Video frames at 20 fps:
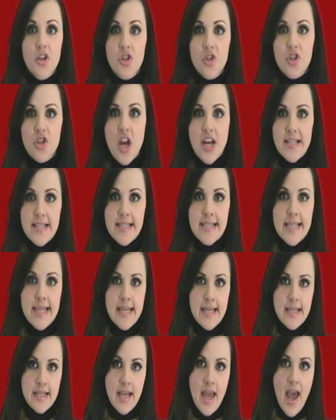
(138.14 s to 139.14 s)
Just
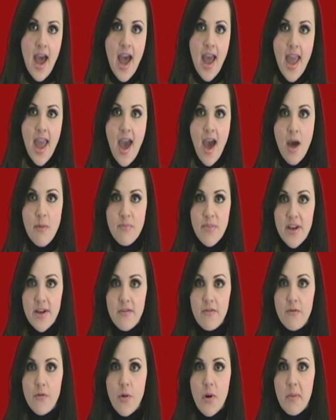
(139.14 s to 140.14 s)
in, I have been
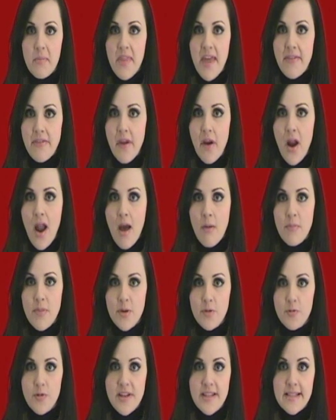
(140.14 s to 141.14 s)
informed that there have
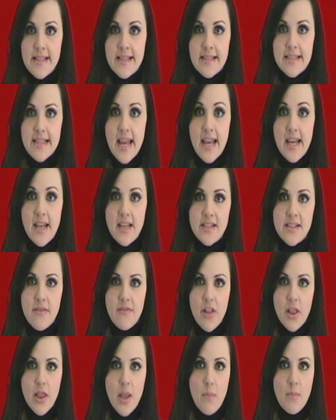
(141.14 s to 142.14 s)
been recent sightings of
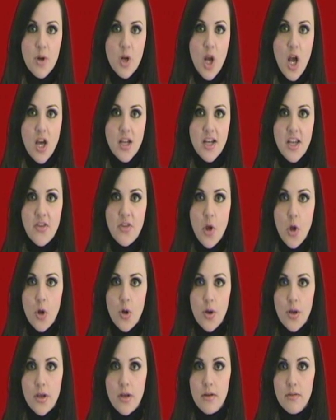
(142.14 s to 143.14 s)
a leprechaun in the
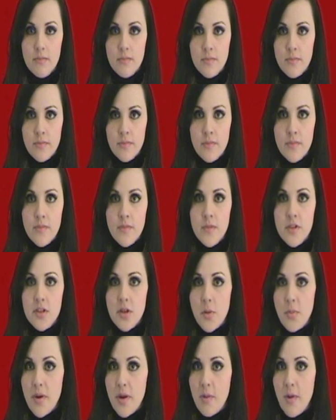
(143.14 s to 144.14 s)
hood,
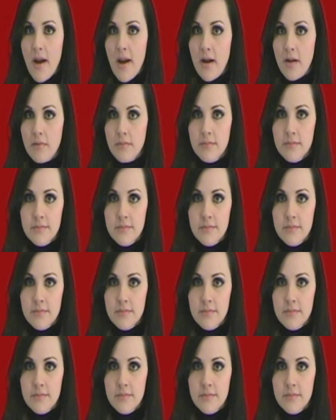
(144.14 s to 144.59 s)
so beware.